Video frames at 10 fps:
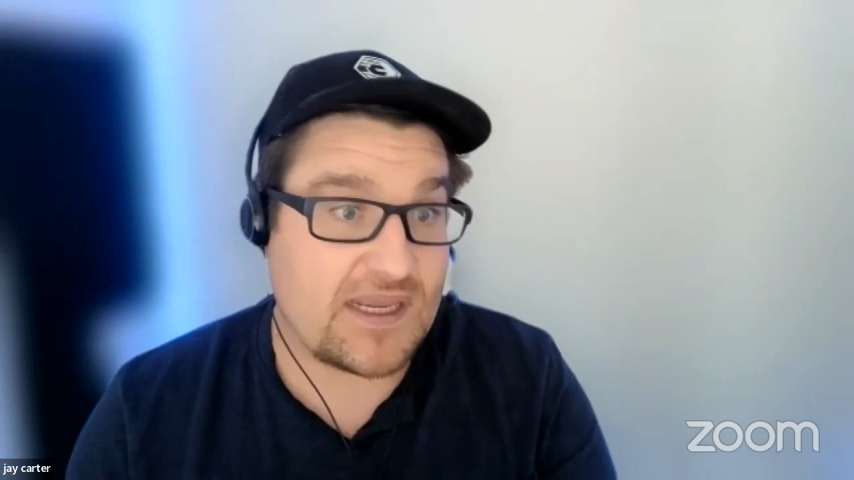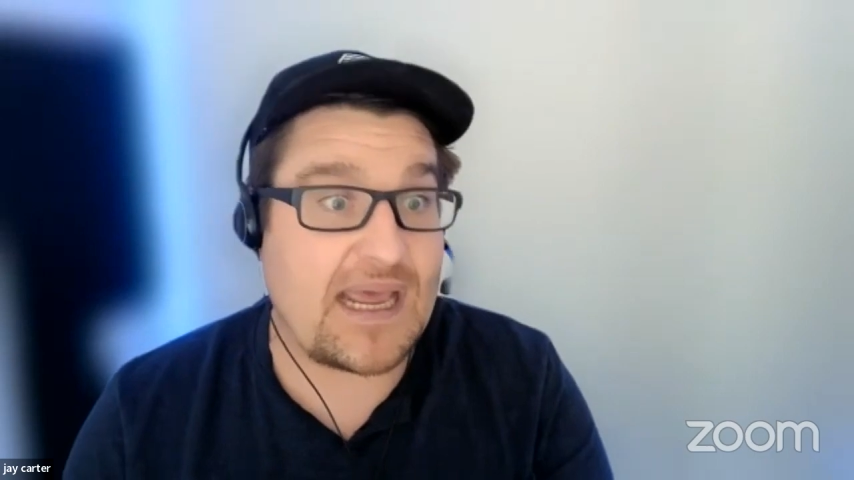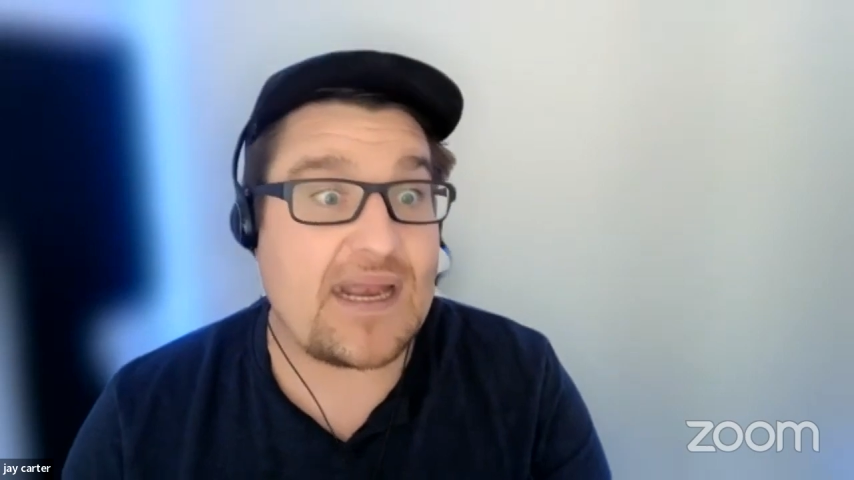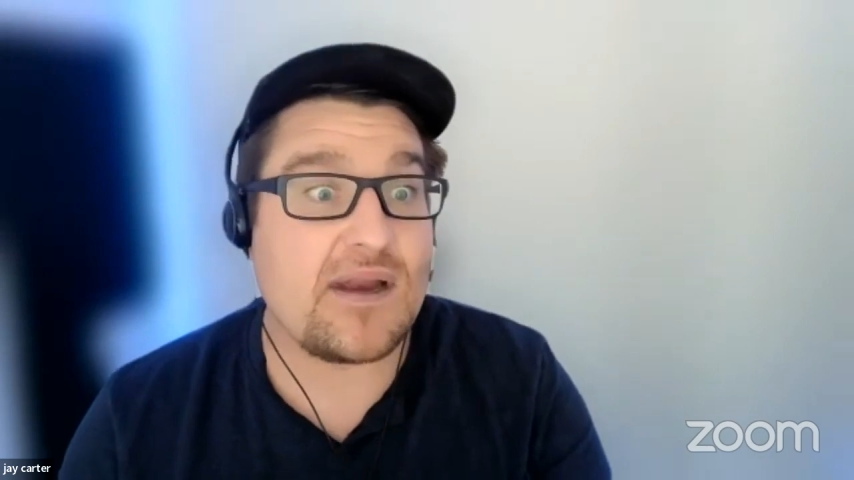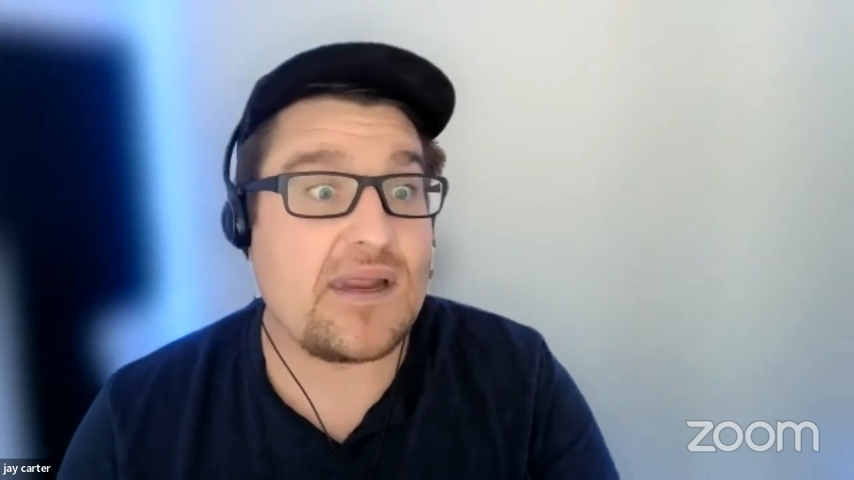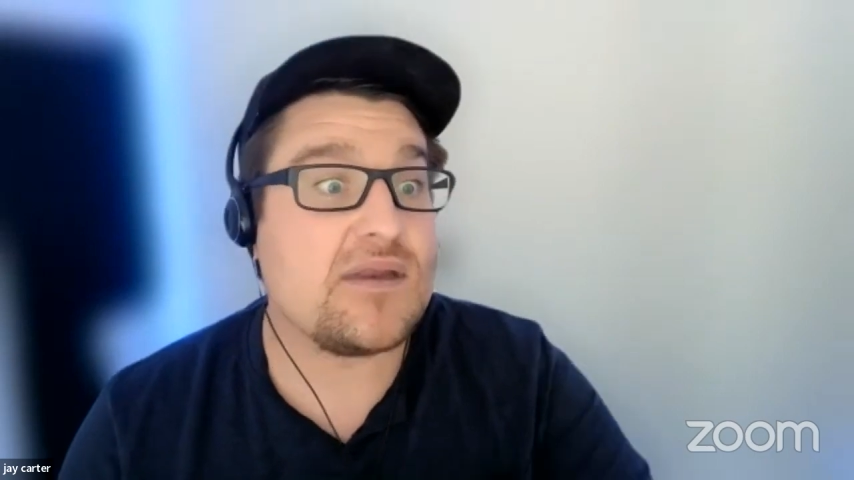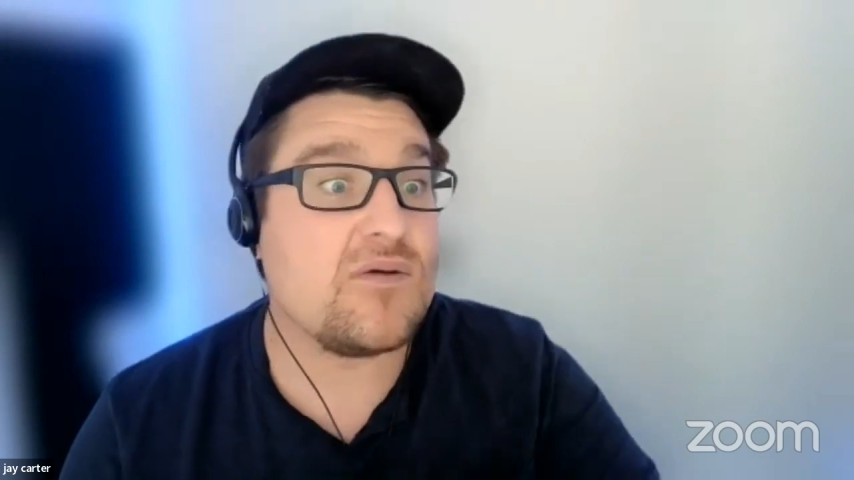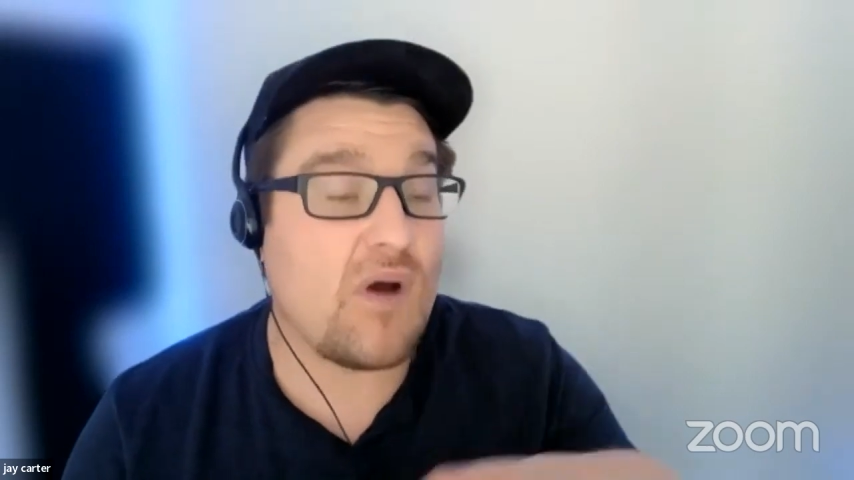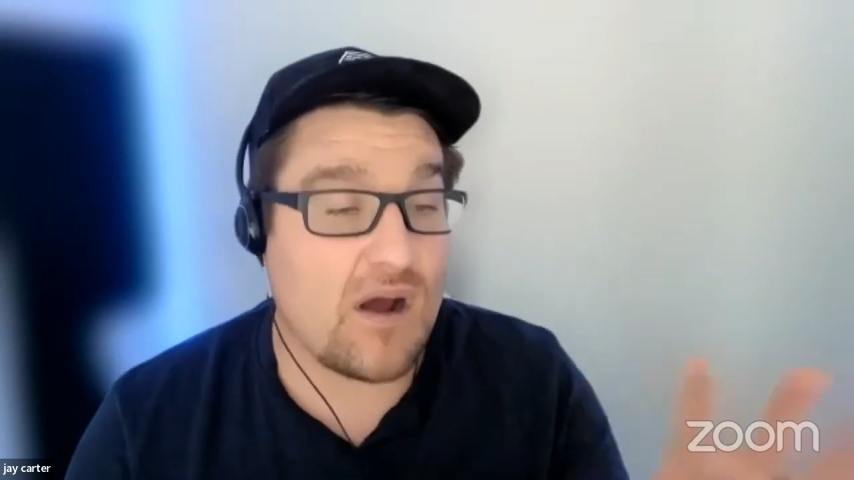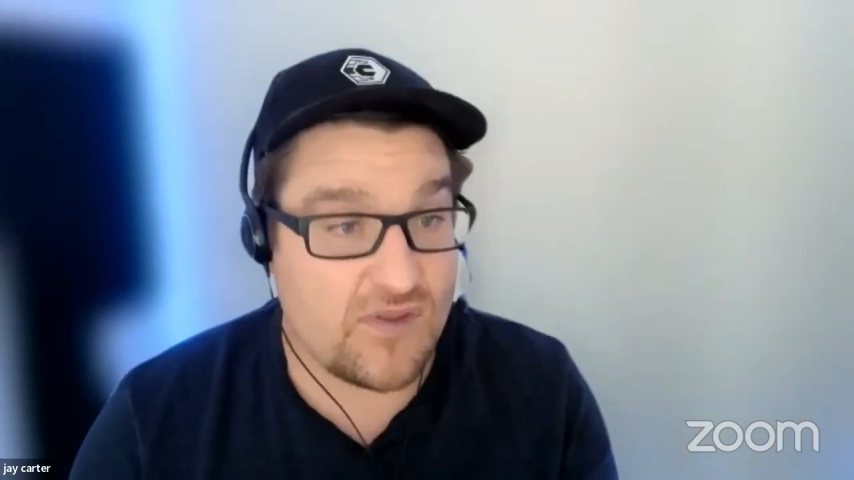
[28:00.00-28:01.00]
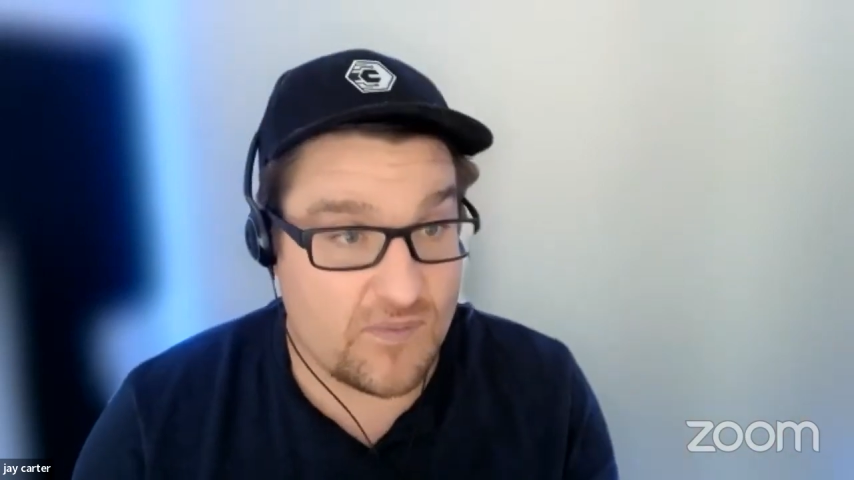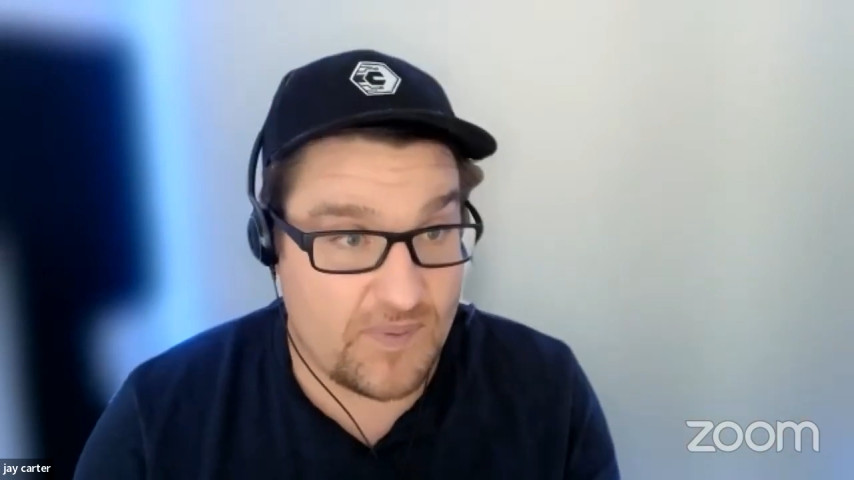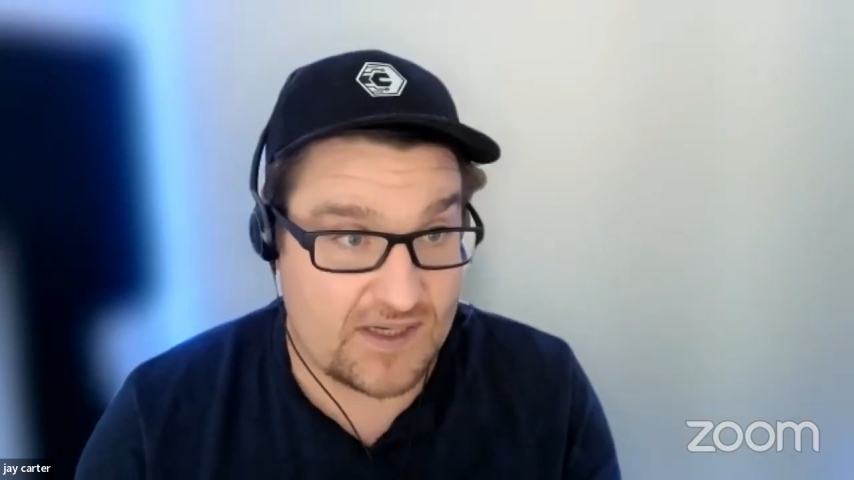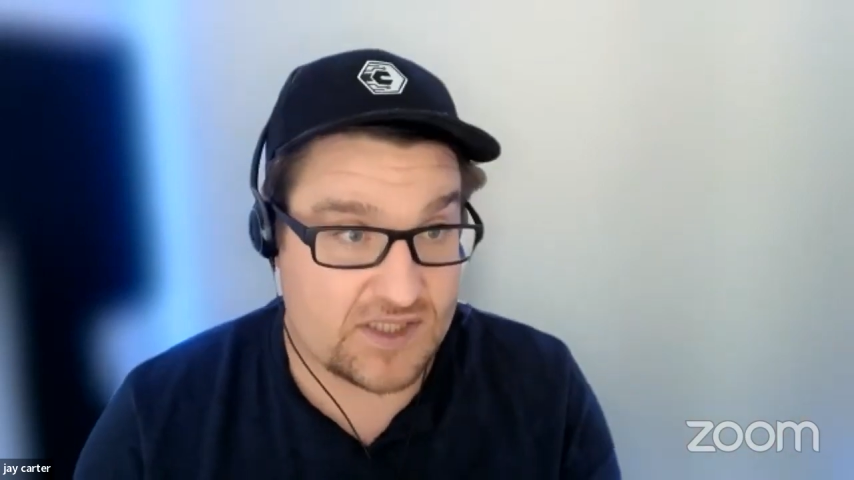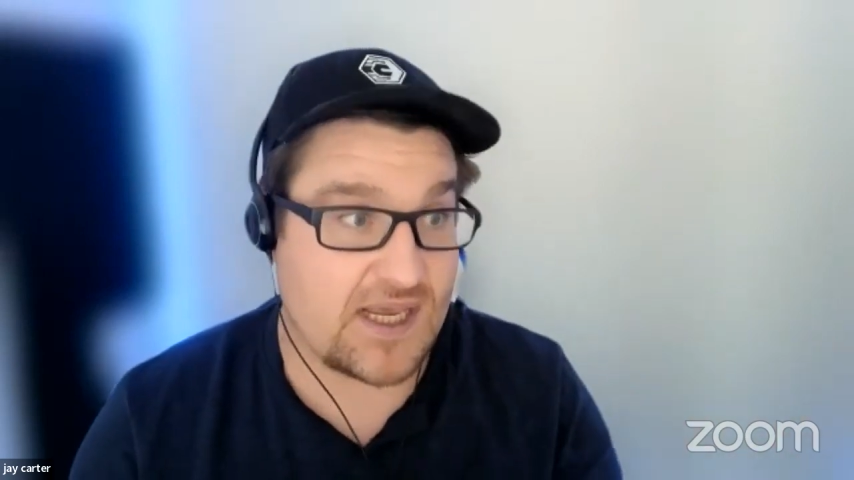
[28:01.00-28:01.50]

get it into other pages,